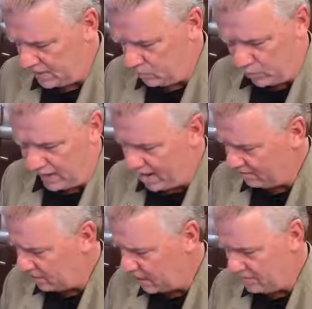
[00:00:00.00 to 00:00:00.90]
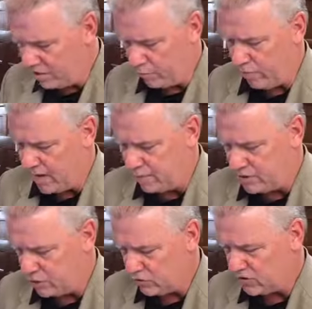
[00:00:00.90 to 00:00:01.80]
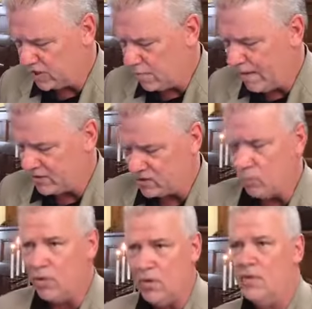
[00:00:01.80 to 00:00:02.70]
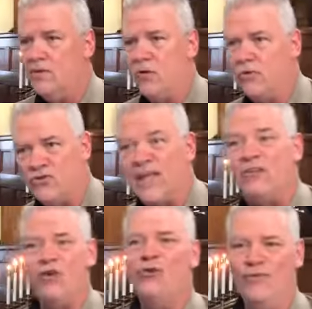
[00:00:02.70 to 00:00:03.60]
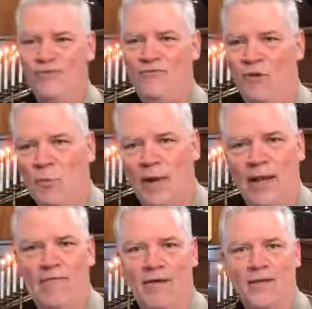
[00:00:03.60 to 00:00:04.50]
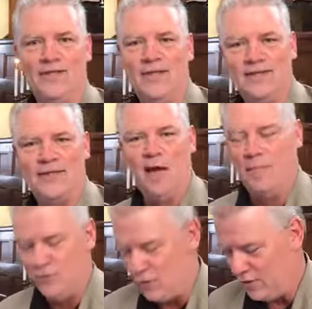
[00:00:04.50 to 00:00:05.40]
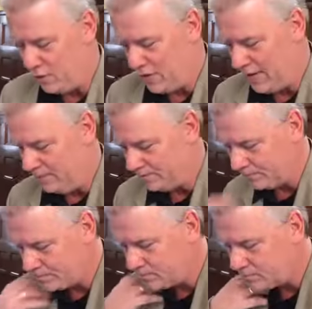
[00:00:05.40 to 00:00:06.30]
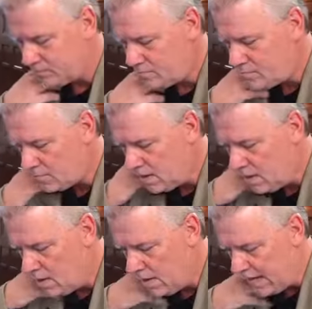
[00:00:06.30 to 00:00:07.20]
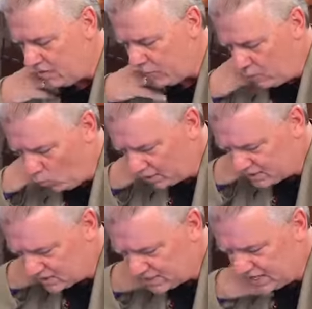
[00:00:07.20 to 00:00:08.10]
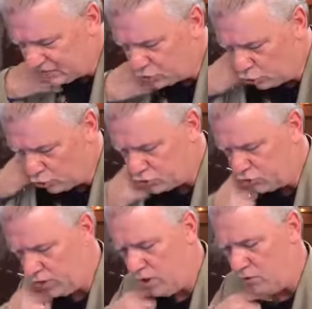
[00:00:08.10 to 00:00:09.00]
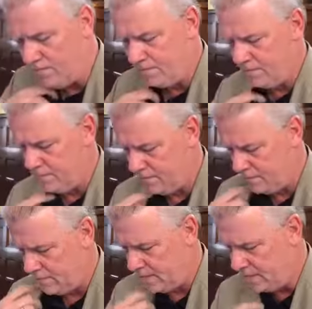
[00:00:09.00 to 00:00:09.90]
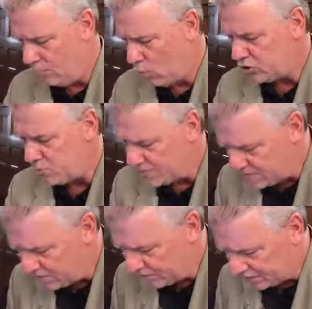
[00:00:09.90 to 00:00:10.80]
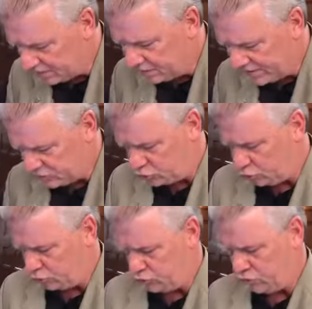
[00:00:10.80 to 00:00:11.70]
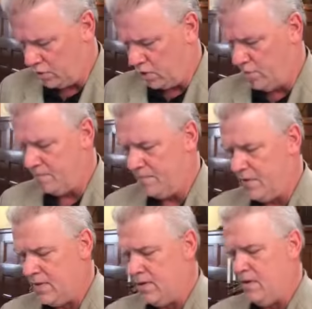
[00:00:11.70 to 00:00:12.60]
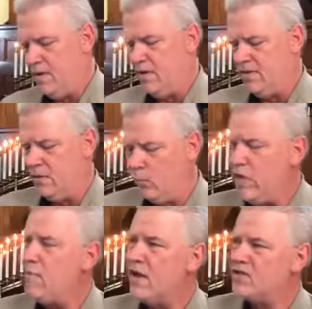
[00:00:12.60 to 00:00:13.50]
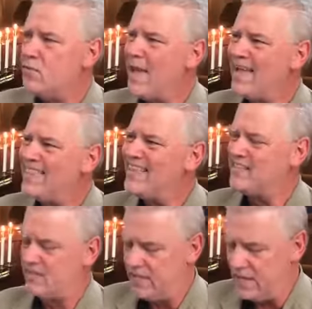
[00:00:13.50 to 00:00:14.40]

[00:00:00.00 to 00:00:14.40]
And we're going to have a lot of other branding materials that come out. So, so stay tuned. Film at 11. It's, it's coming to you, okay? If we want to see the church grow, and more specifically this church grow, then we must make this